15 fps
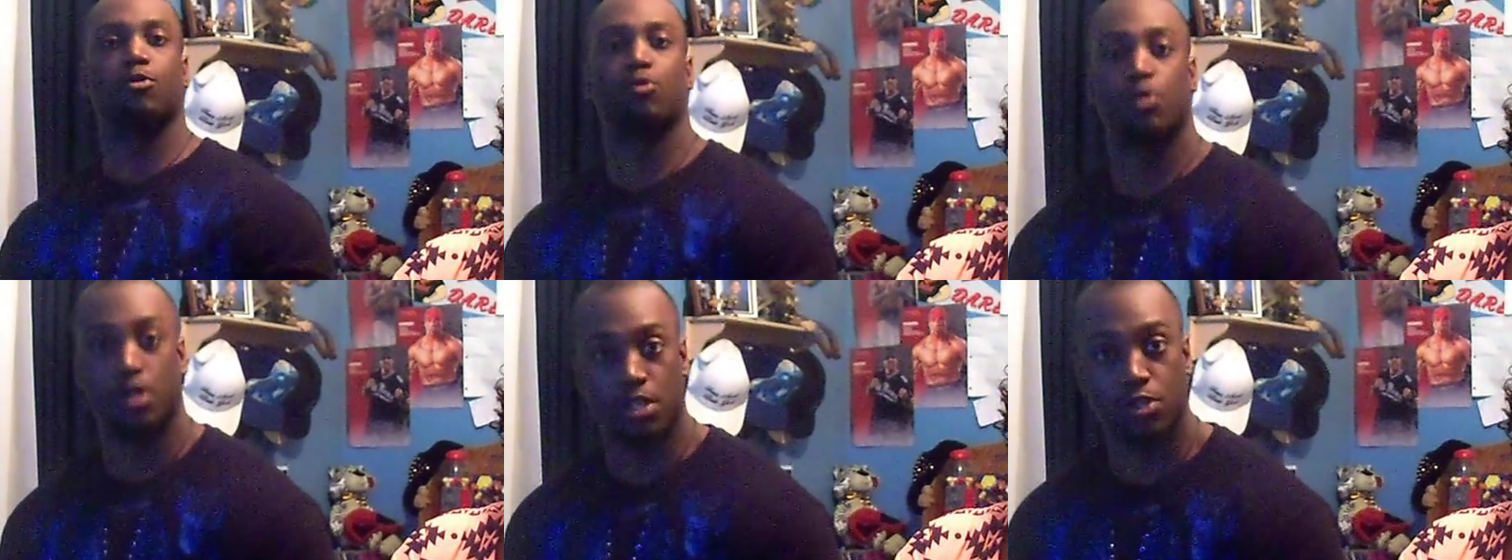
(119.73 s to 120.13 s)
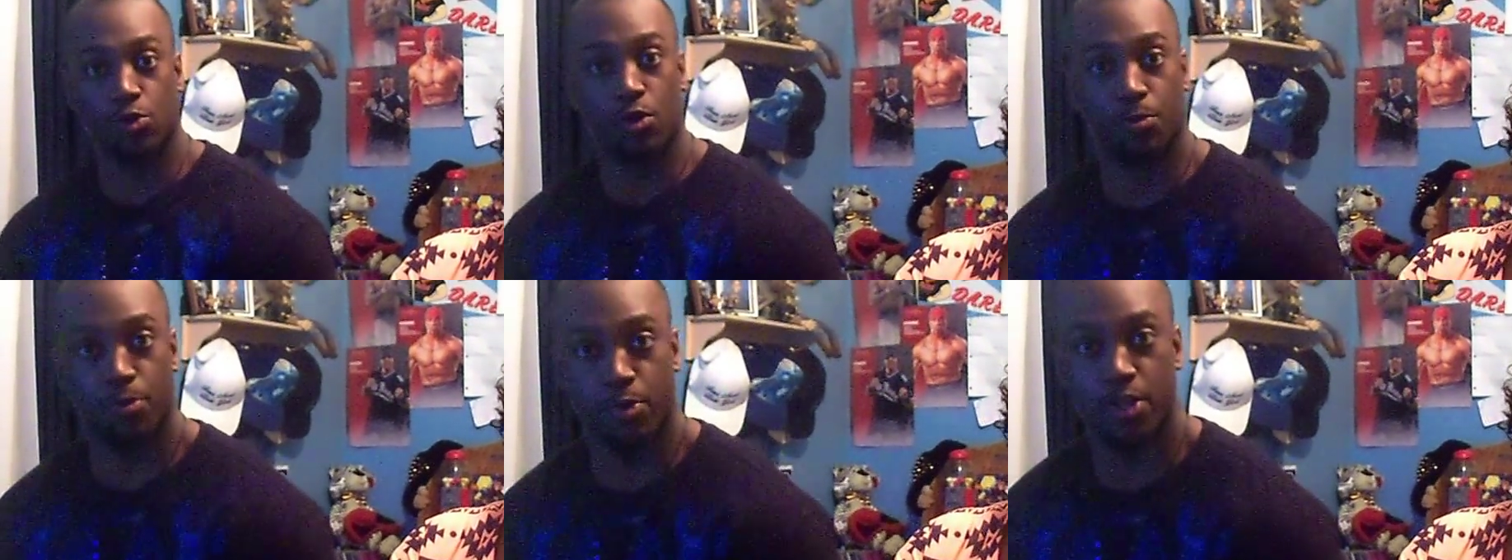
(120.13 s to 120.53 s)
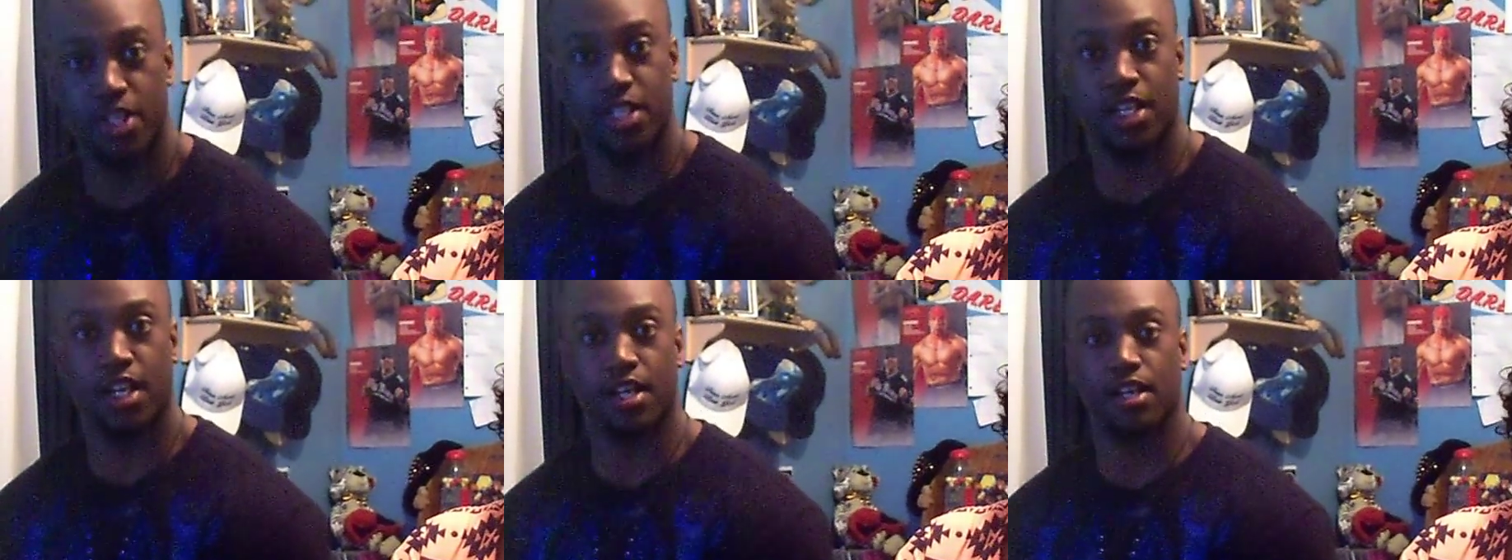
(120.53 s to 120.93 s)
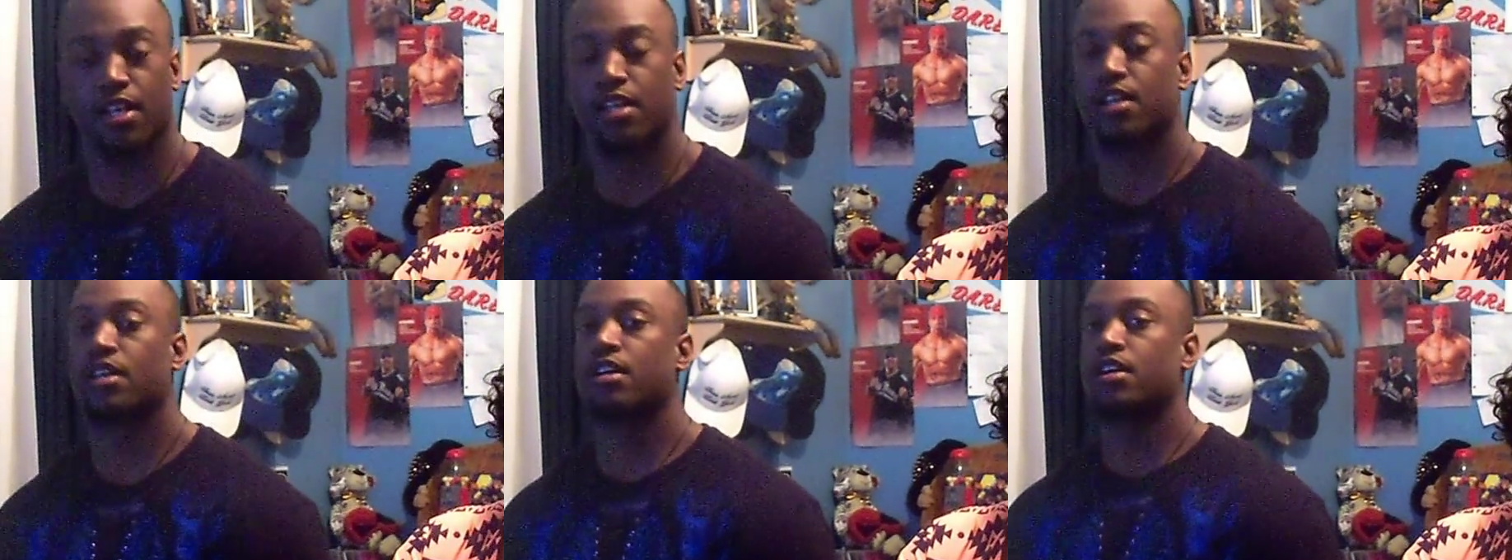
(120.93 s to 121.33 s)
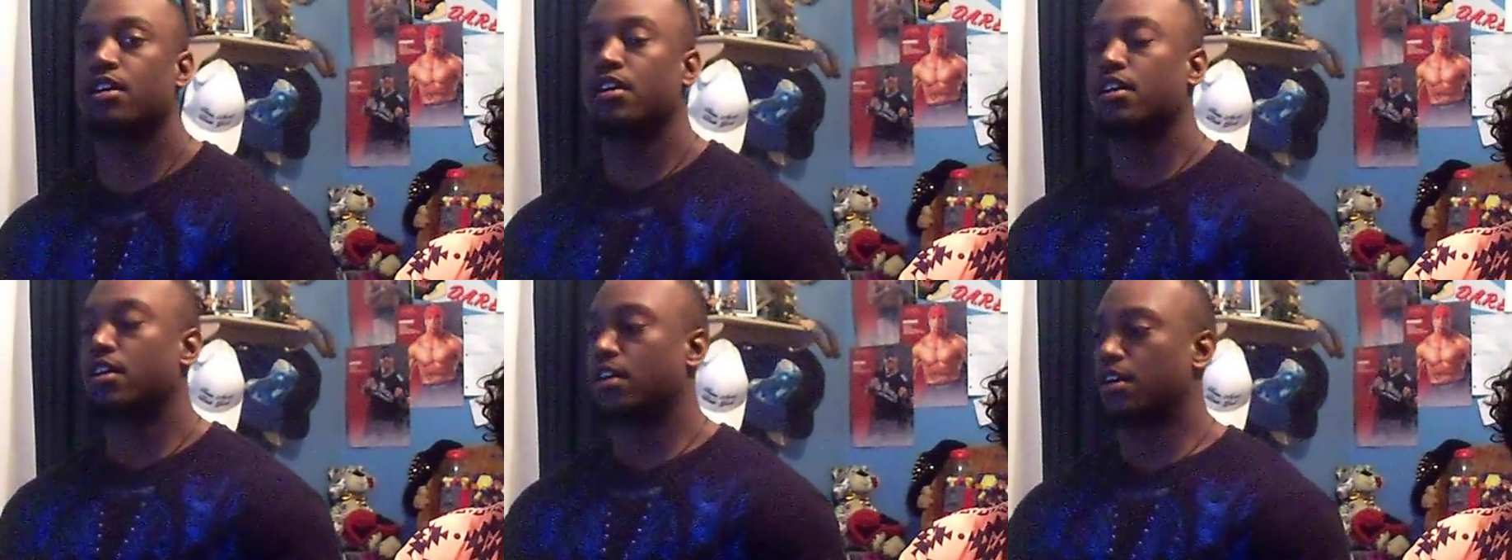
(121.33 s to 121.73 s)
really do appreciate it.
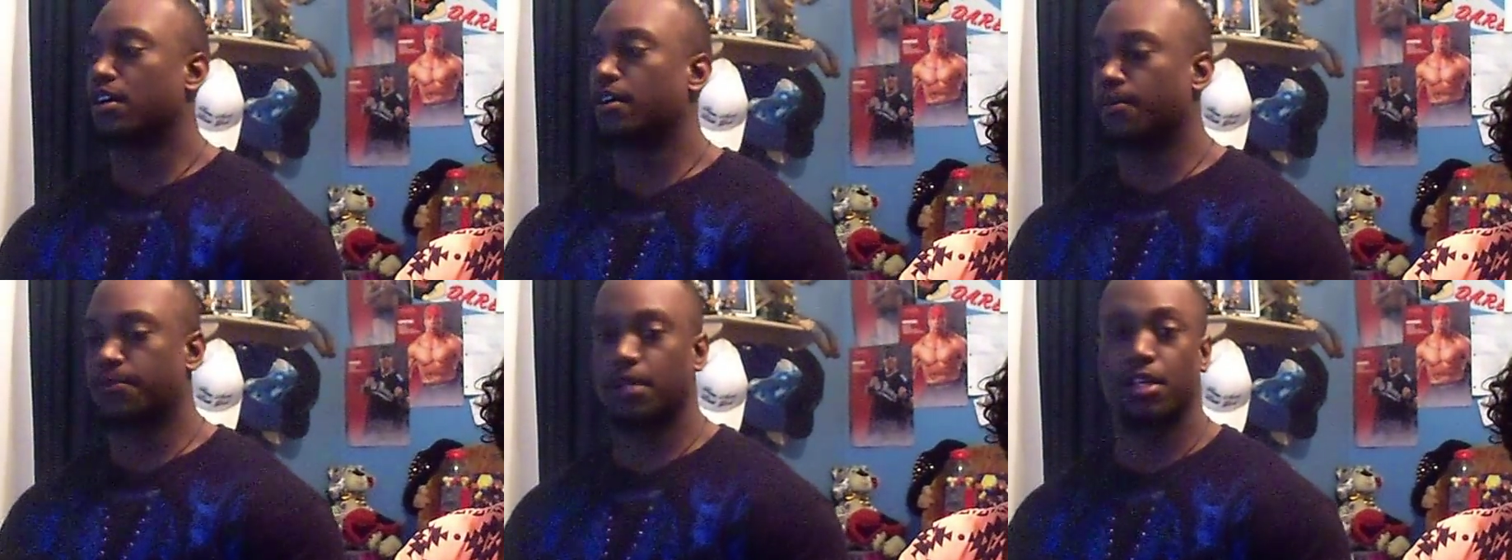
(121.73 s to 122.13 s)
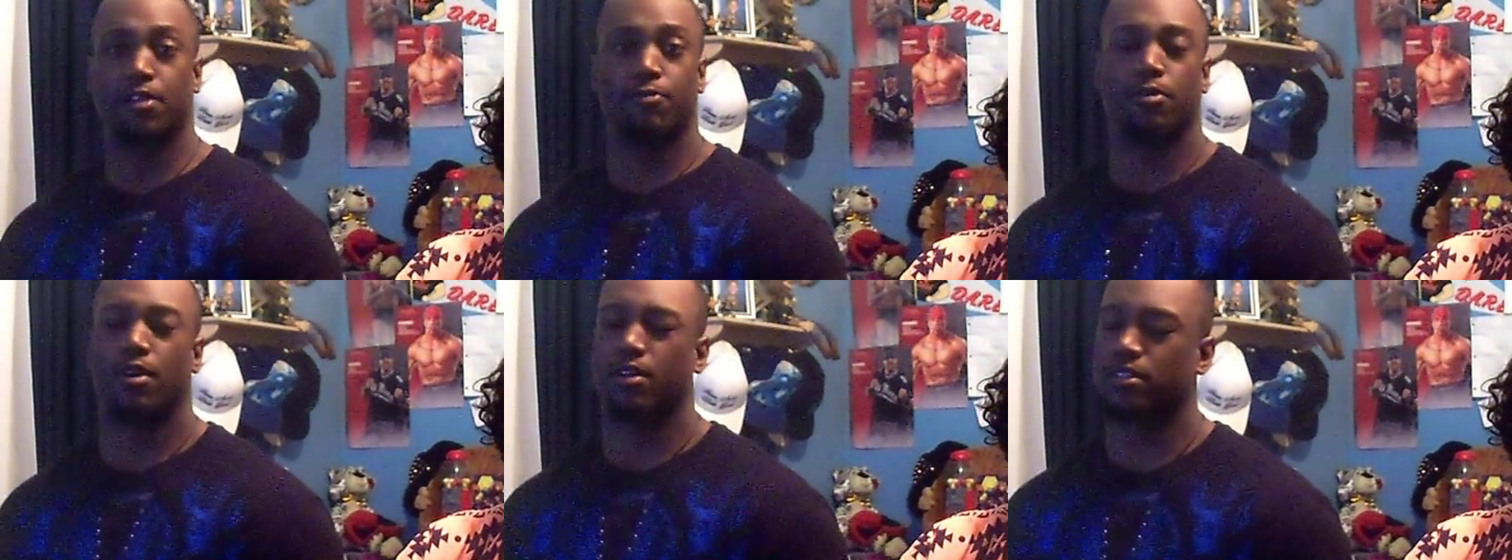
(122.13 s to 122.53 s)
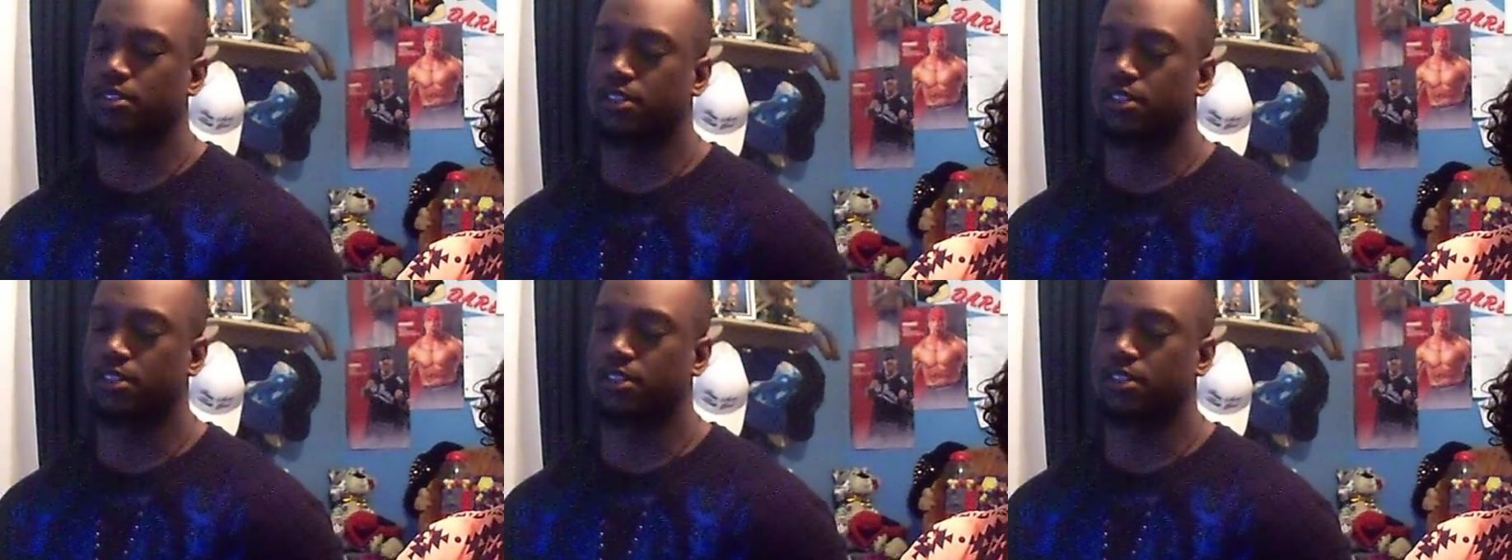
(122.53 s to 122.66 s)
Um, thank you for all the